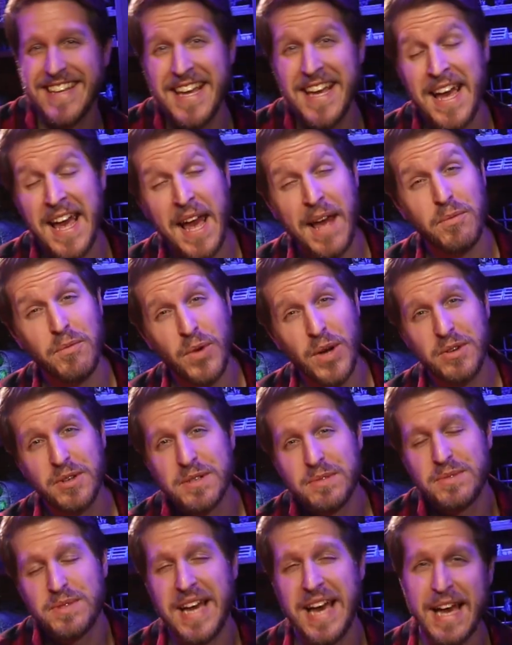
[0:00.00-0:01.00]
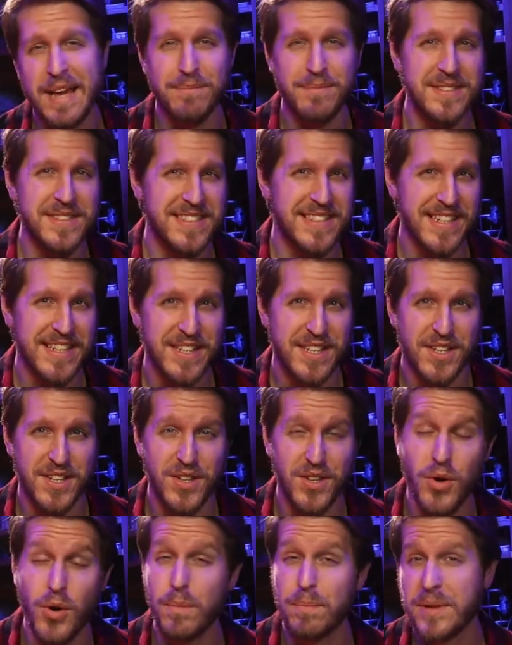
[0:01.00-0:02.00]
here, and welcome to
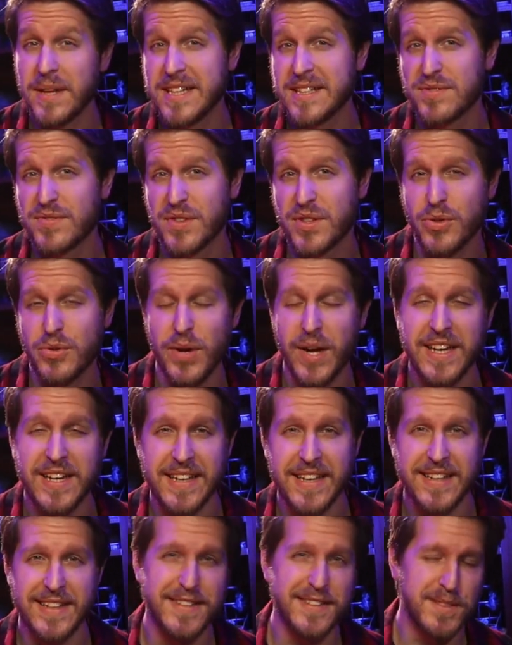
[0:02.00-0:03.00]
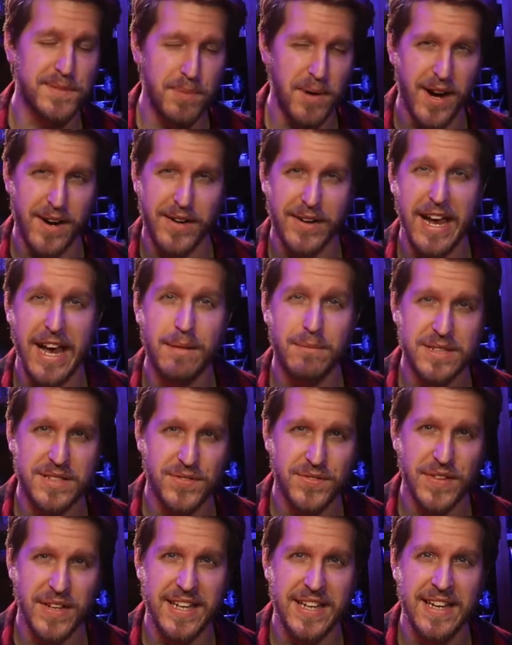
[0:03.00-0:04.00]
Atmos your place for creating an inspiring
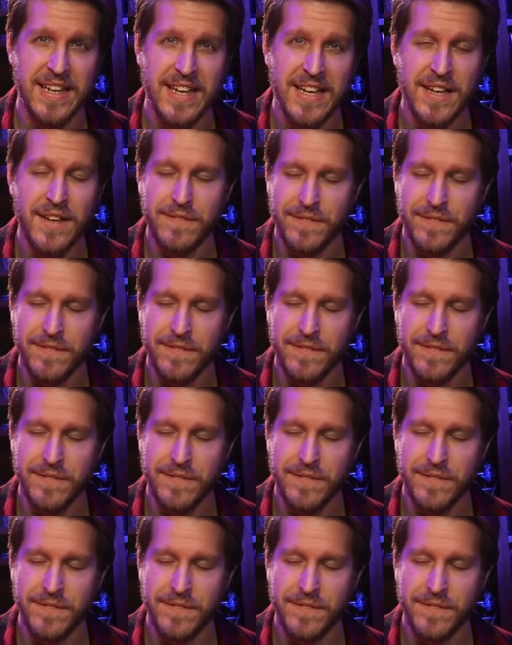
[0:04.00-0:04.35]
atmosphere